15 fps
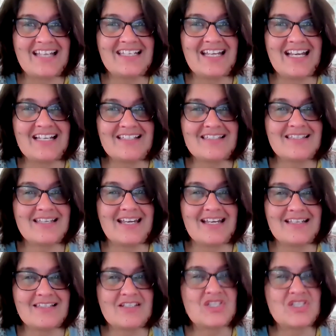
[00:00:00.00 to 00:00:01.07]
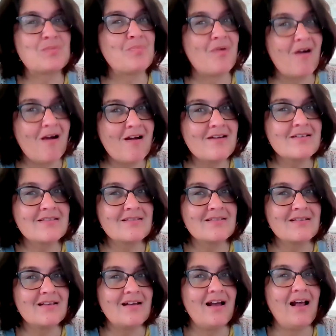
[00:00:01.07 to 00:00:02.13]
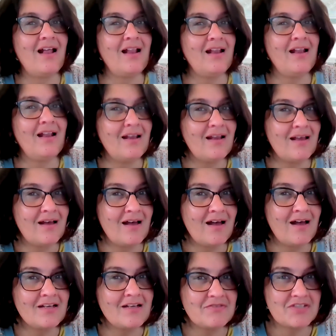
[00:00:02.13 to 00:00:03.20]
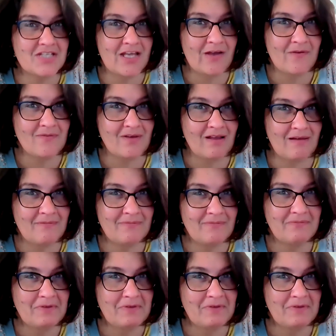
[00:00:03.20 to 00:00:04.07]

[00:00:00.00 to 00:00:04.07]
it sparks a lot of self-love